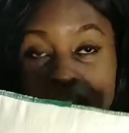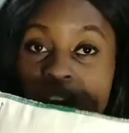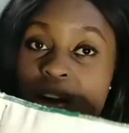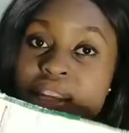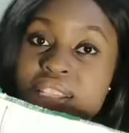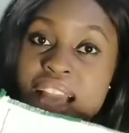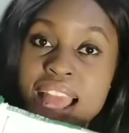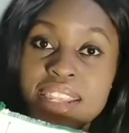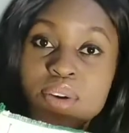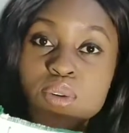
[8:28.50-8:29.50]
call it
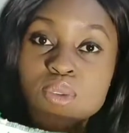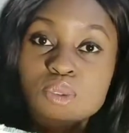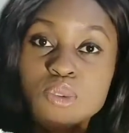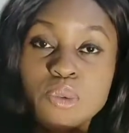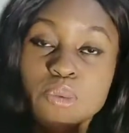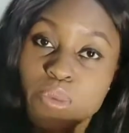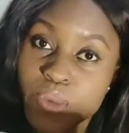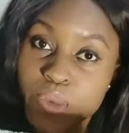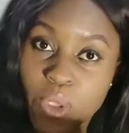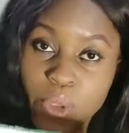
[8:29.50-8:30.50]
calico too.
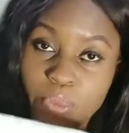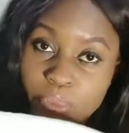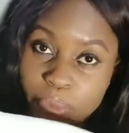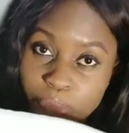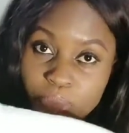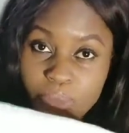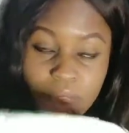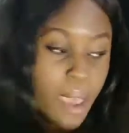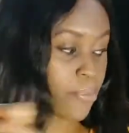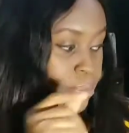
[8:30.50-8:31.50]
Yeah.